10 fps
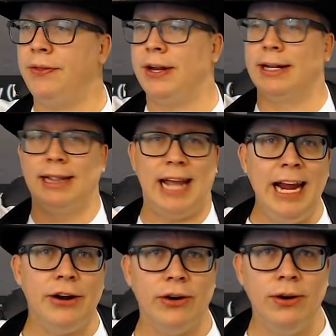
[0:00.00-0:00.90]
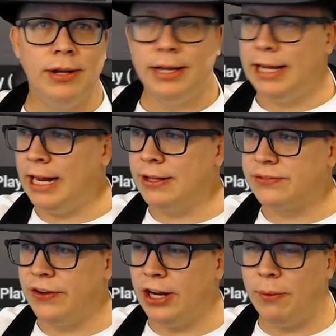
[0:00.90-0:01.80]
and then later in
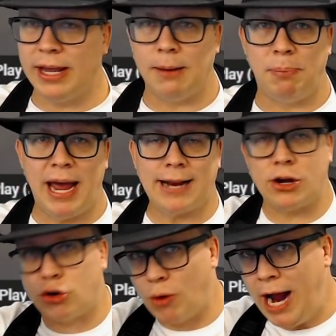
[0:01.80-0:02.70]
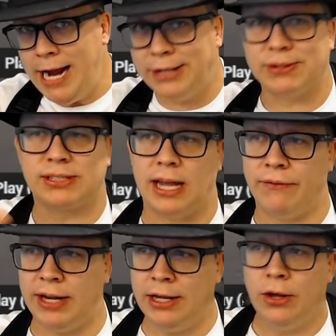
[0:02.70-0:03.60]
this video, we get a back grind
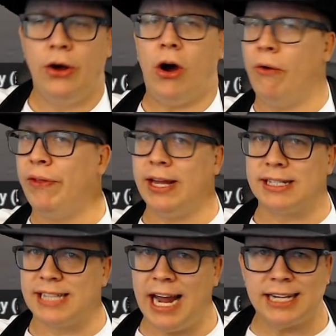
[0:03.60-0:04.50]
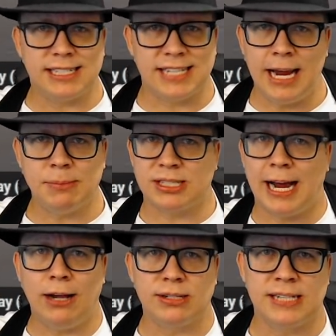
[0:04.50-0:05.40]
270 on the exact same
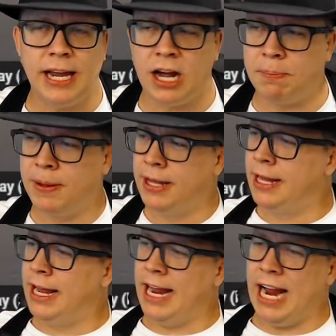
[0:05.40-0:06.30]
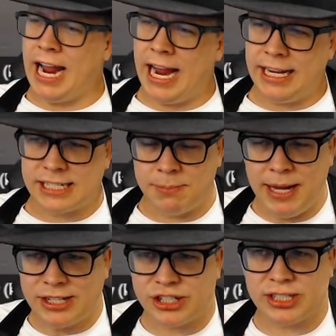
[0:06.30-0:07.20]
style setup. And to
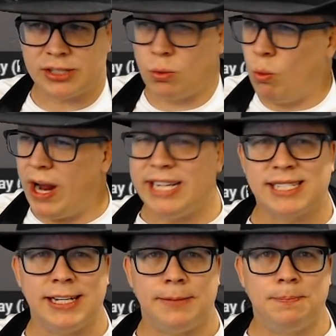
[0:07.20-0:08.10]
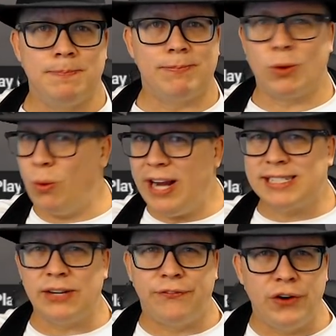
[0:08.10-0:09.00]
me, it's just wasted
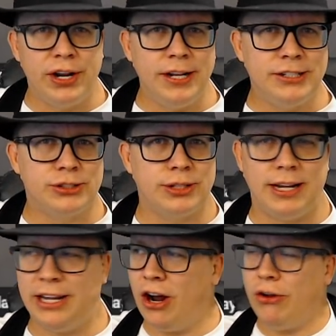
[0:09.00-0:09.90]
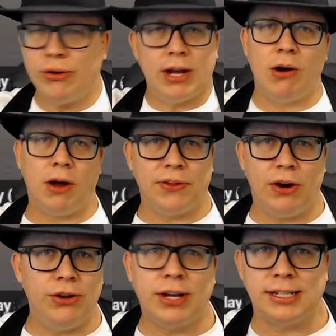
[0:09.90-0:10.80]
footage. You know, you can go out
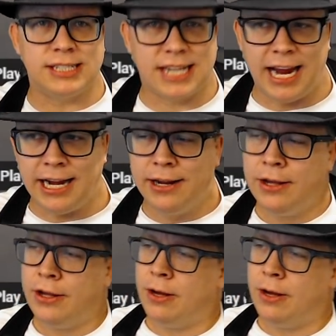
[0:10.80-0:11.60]
there, you can skate,